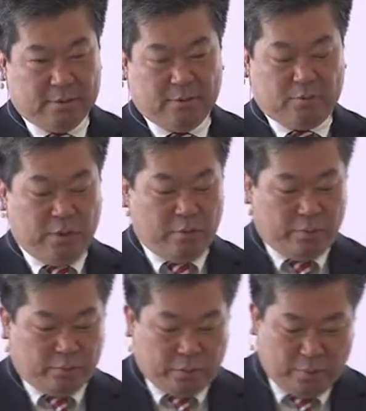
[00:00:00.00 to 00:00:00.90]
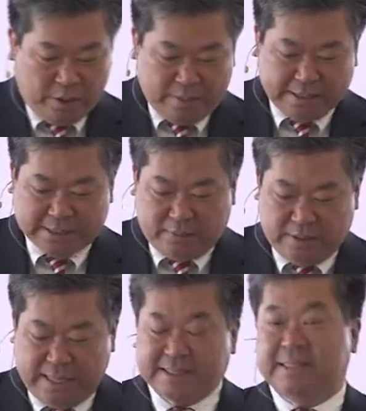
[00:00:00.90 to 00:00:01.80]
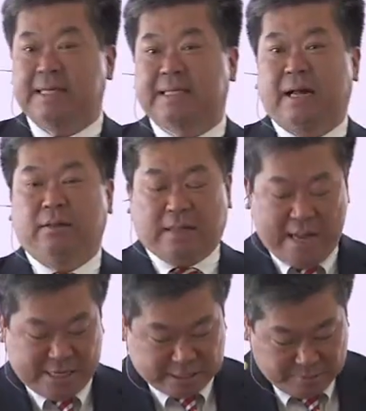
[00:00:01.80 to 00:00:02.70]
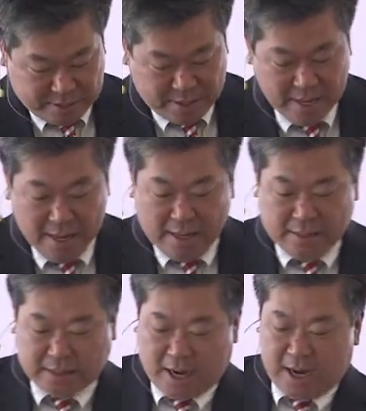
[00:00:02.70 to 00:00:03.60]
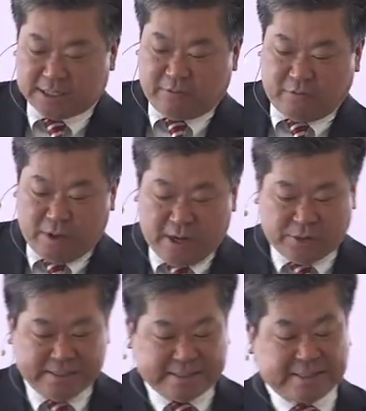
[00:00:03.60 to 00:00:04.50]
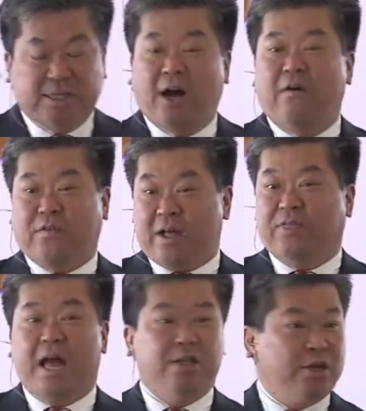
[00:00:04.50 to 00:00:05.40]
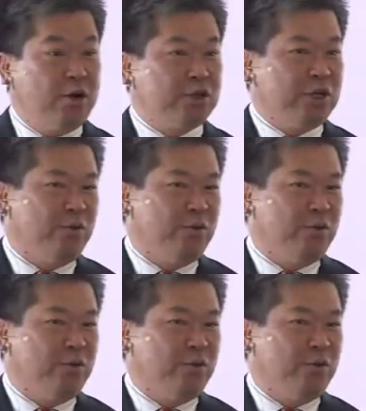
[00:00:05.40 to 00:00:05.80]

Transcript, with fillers: We, we read about someone that seeks out Lakshmi, the goddess of wealth, and scoff at that notion.